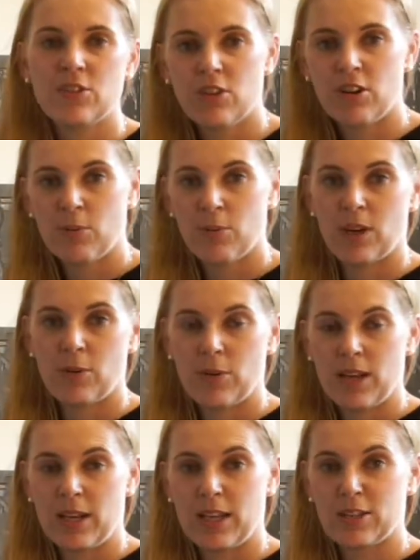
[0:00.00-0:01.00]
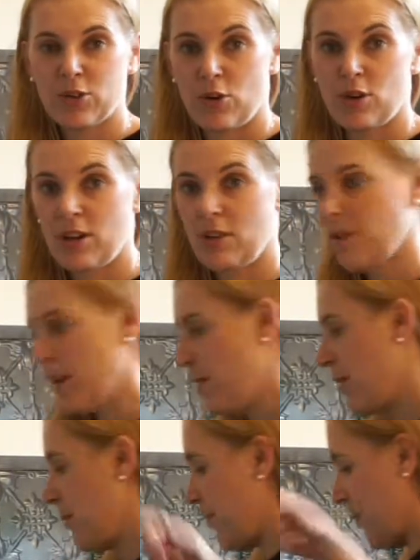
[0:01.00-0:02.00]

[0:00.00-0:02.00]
ingredient we're going to add is coconut flour.